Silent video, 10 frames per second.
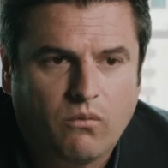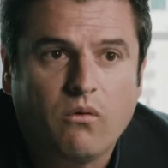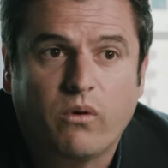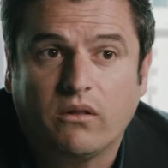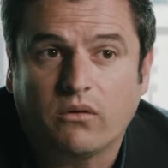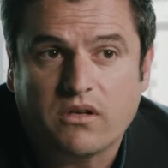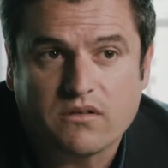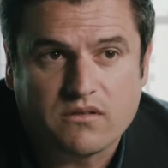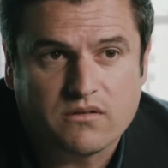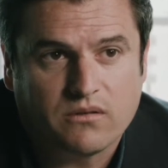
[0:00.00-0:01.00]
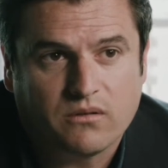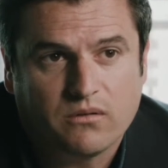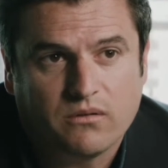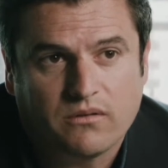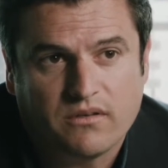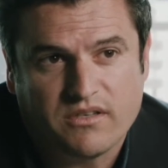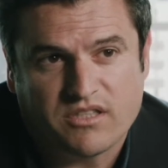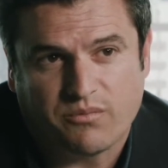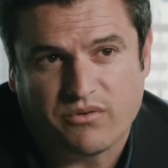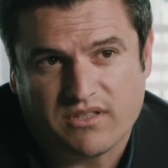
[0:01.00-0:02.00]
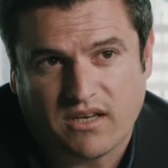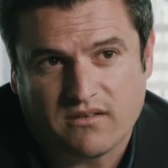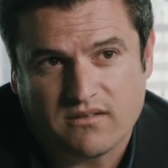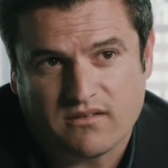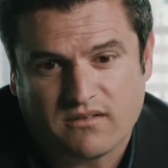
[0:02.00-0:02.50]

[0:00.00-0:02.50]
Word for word: What we're looking to do is to present